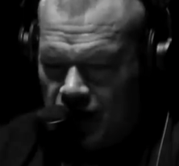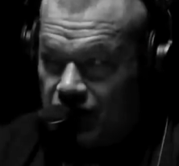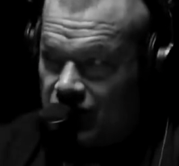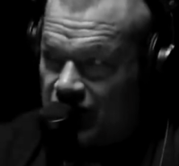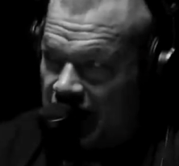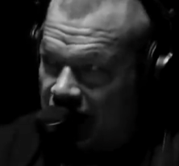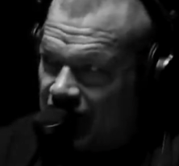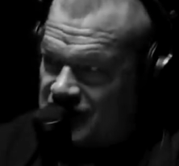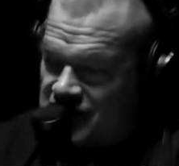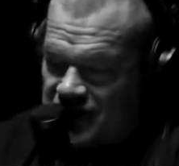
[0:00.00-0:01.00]
That, and
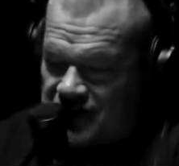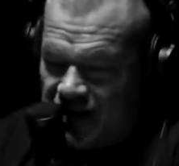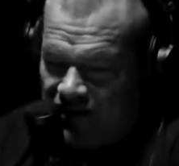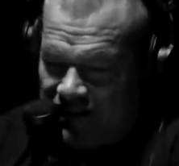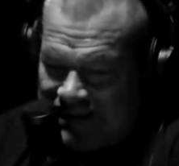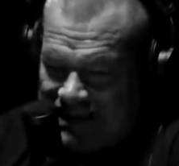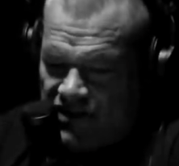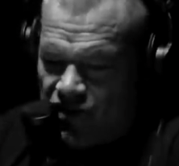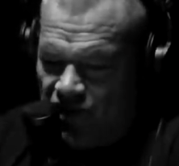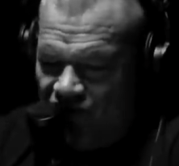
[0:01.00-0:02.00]
that's this the
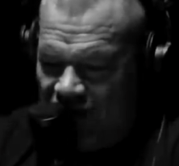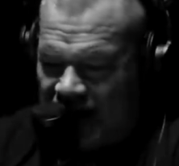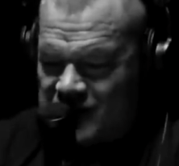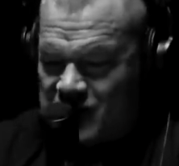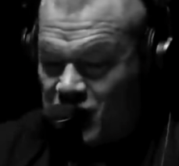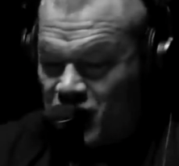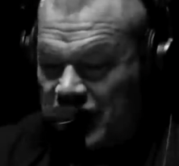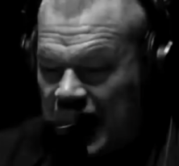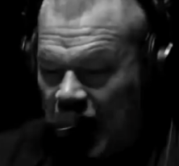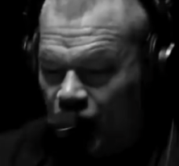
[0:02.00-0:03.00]
leader that is
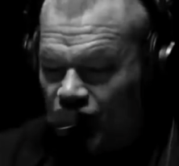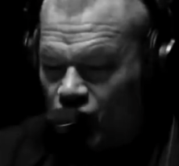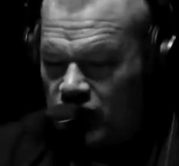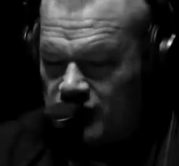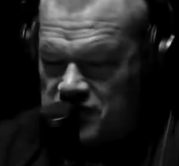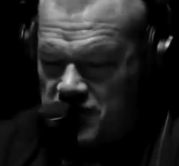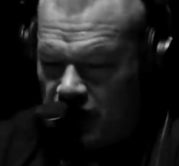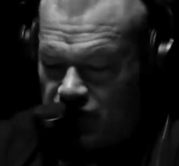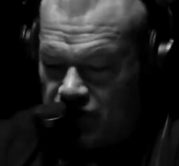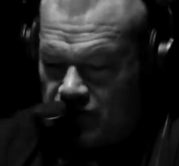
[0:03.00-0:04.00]
looking out for
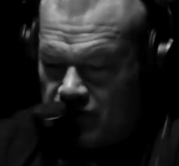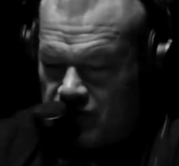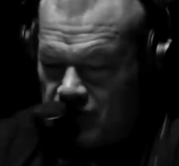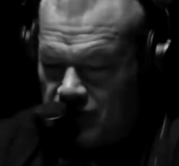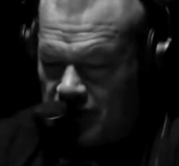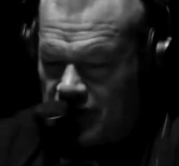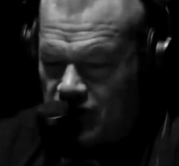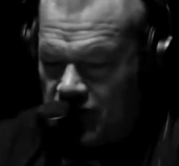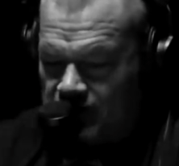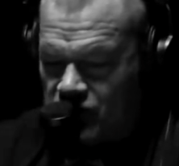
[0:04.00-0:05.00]
himself, the
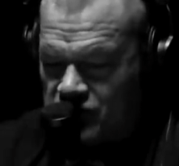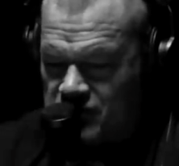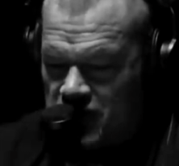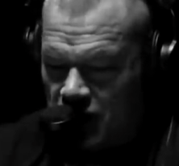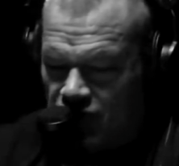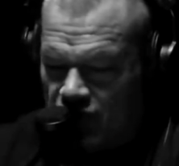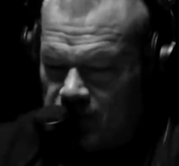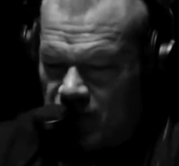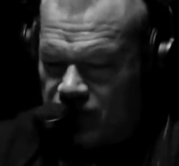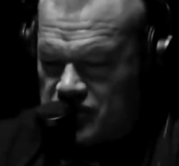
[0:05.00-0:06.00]
leader that puts himself
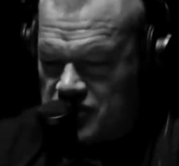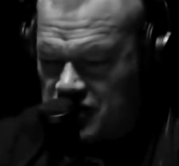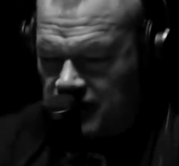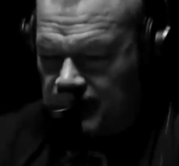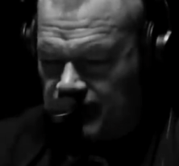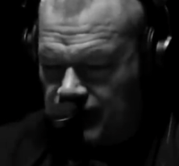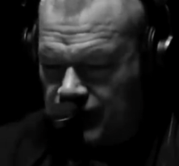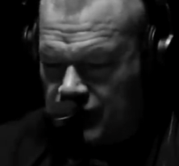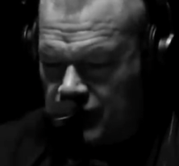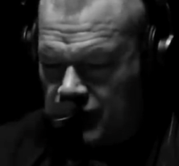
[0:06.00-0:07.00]
above his team,
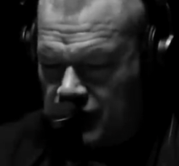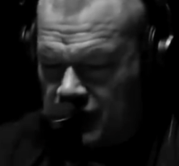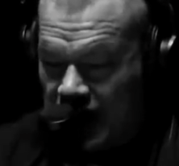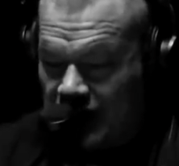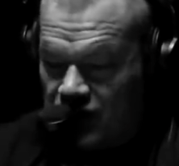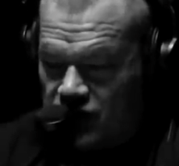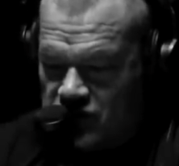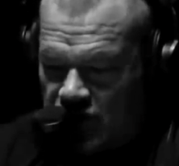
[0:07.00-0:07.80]
that leader is